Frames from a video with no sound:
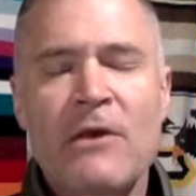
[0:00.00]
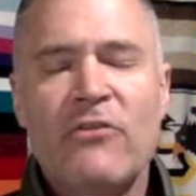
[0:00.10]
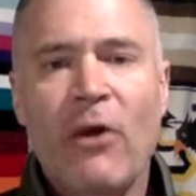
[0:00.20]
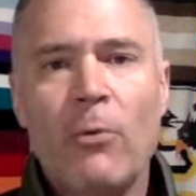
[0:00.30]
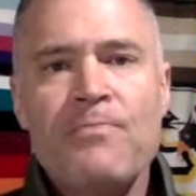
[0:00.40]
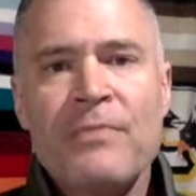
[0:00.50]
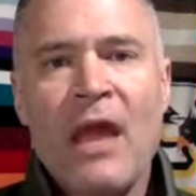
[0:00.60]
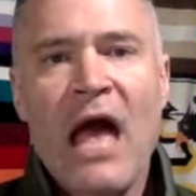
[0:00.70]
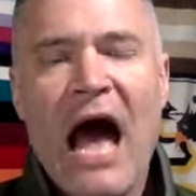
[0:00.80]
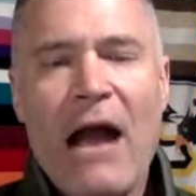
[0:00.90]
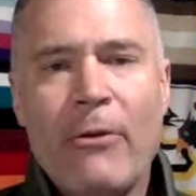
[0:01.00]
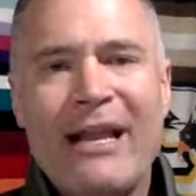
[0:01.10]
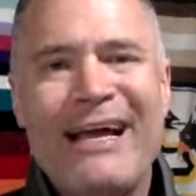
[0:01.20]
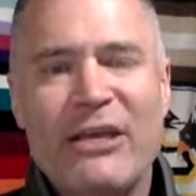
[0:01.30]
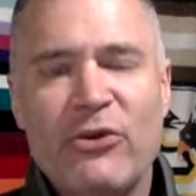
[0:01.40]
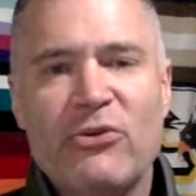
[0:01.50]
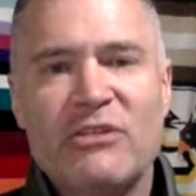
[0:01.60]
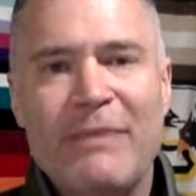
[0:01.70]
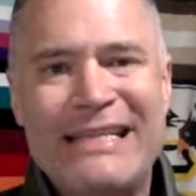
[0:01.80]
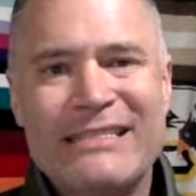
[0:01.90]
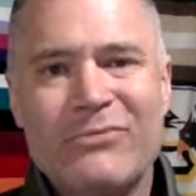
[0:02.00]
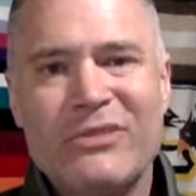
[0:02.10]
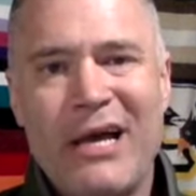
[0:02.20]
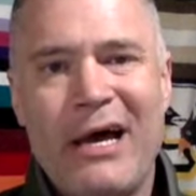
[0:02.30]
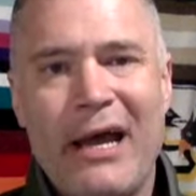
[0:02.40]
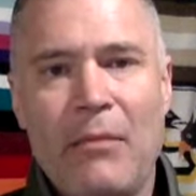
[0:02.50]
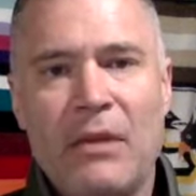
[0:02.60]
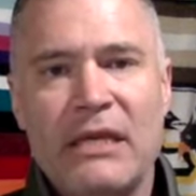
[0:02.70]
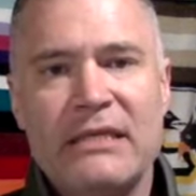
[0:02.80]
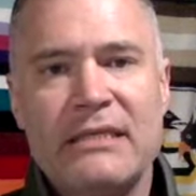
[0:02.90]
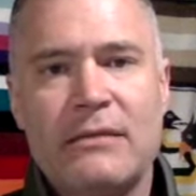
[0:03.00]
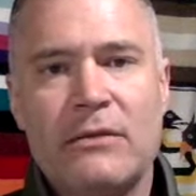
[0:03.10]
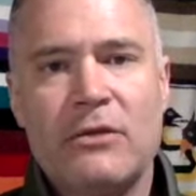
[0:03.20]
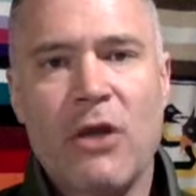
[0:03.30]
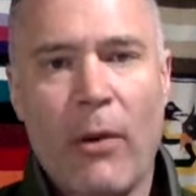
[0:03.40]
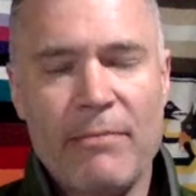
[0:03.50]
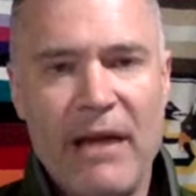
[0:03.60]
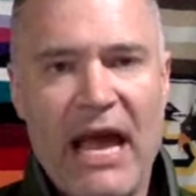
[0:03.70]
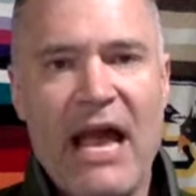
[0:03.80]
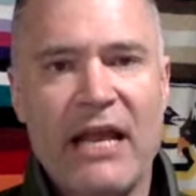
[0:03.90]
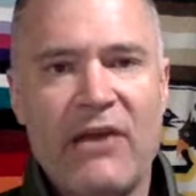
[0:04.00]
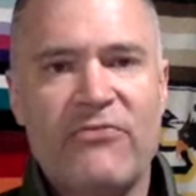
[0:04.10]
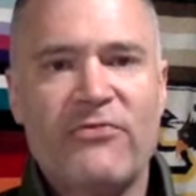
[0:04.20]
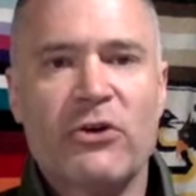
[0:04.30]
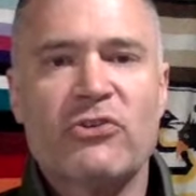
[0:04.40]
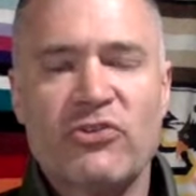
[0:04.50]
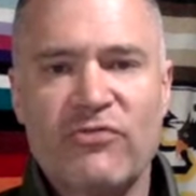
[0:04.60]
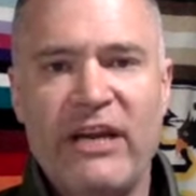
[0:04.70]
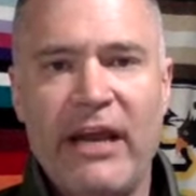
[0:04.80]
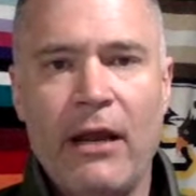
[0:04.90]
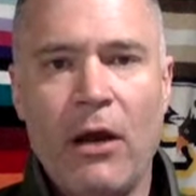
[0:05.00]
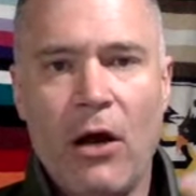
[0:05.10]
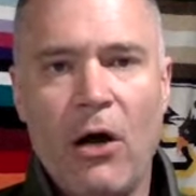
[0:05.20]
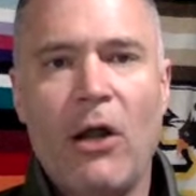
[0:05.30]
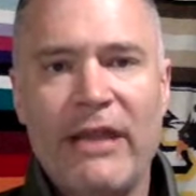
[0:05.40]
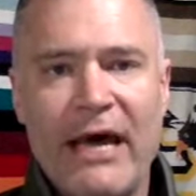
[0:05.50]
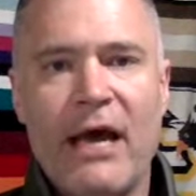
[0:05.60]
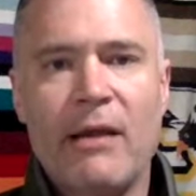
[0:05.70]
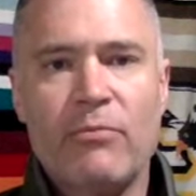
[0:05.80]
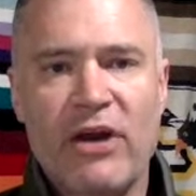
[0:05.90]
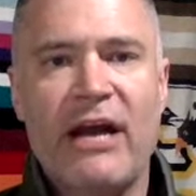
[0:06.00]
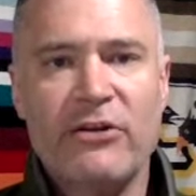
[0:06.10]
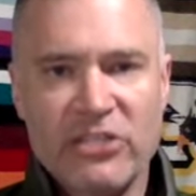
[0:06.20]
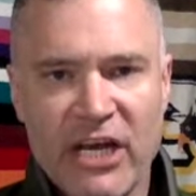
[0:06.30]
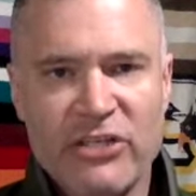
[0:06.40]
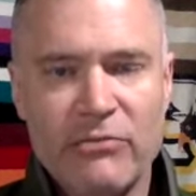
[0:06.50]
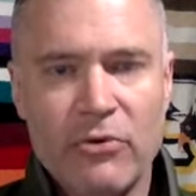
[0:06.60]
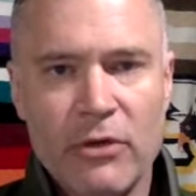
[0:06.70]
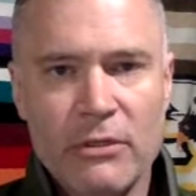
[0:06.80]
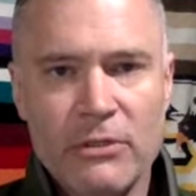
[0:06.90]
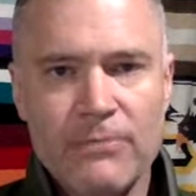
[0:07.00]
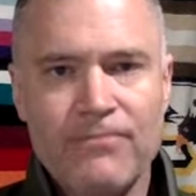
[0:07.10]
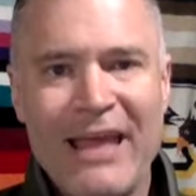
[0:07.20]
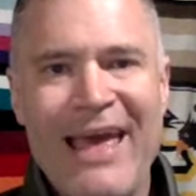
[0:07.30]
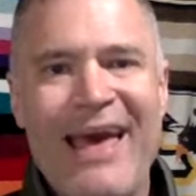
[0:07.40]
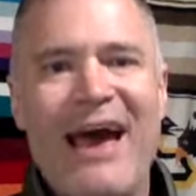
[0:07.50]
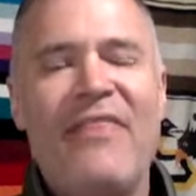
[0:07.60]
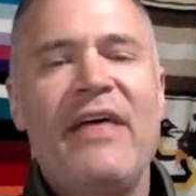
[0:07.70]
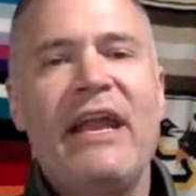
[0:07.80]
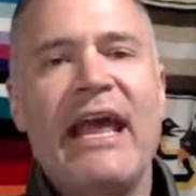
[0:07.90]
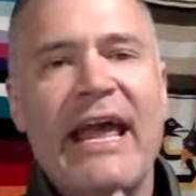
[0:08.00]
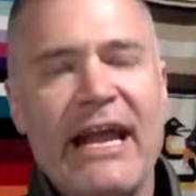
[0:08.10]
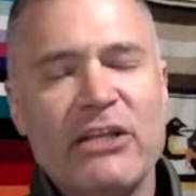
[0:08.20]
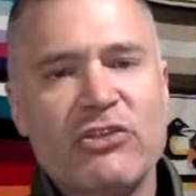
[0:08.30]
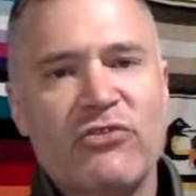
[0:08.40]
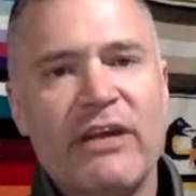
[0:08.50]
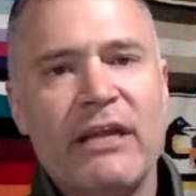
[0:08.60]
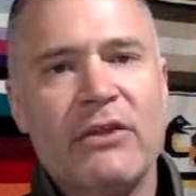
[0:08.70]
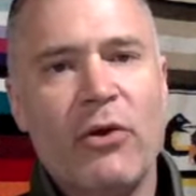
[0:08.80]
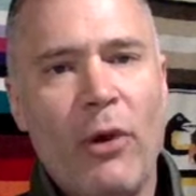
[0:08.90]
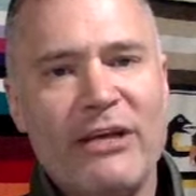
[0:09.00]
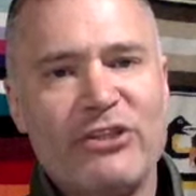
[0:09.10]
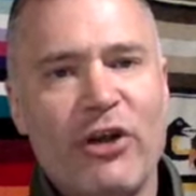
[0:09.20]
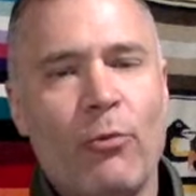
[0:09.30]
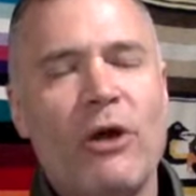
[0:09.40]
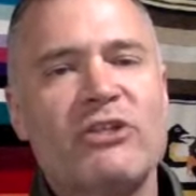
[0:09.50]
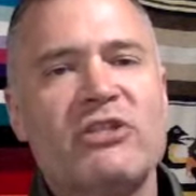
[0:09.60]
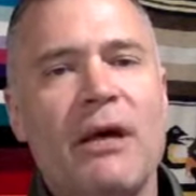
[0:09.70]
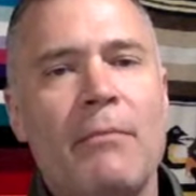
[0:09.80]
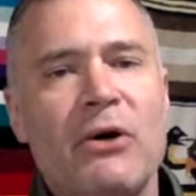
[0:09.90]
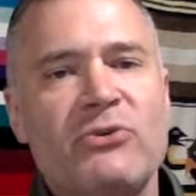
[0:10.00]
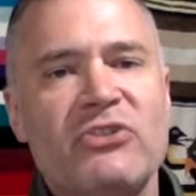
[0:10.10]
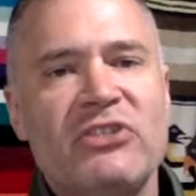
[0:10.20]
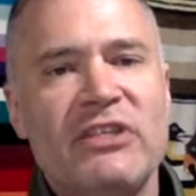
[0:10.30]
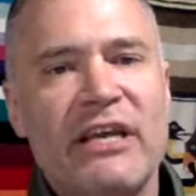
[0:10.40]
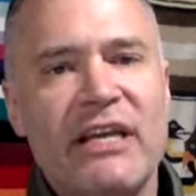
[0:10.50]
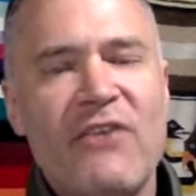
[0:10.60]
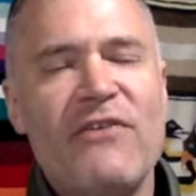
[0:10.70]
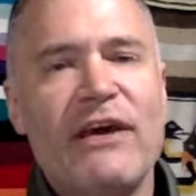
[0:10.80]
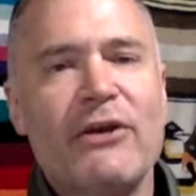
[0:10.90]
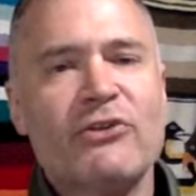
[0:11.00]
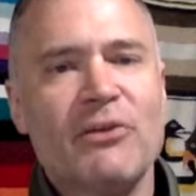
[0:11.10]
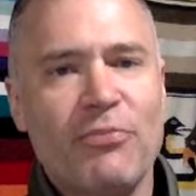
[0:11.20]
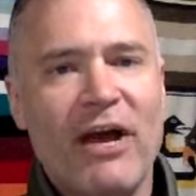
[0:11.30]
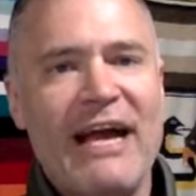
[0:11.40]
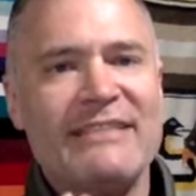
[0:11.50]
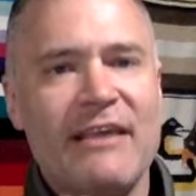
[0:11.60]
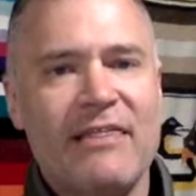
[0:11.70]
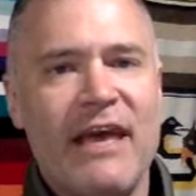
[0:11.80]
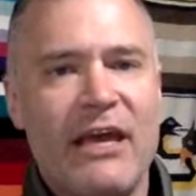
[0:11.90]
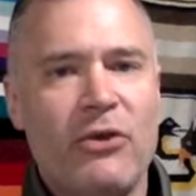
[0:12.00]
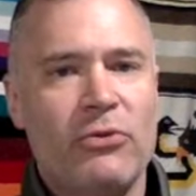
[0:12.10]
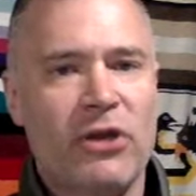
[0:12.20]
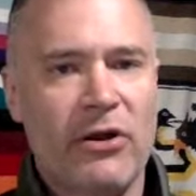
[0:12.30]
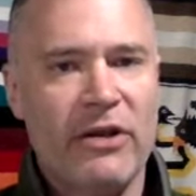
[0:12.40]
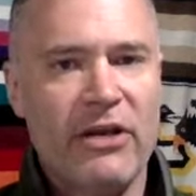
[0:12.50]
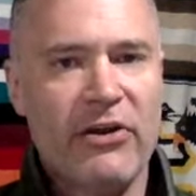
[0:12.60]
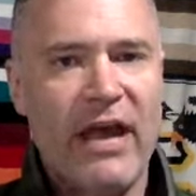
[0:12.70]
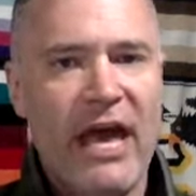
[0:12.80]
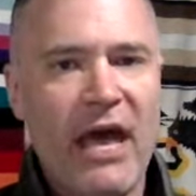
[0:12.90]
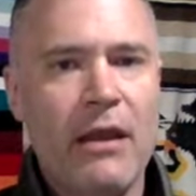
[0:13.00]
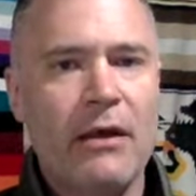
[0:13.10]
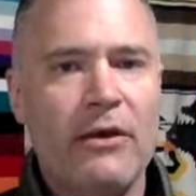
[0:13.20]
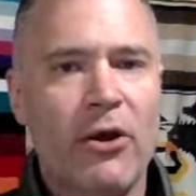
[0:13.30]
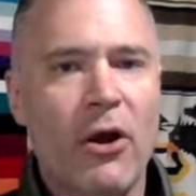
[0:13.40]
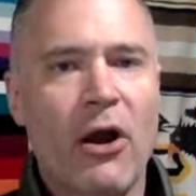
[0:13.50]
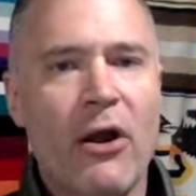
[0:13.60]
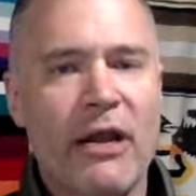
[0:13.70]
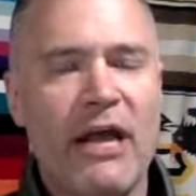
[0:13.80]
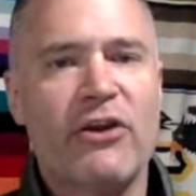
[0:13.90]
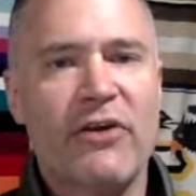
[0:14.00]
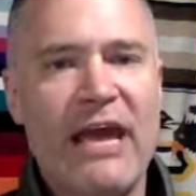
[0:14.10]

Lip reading: So I would like you to spend some time going back and first reading all 9 prior discussion boards, and then answering the question, what's the most significant or surprising thing you learned in your head, your heart, and your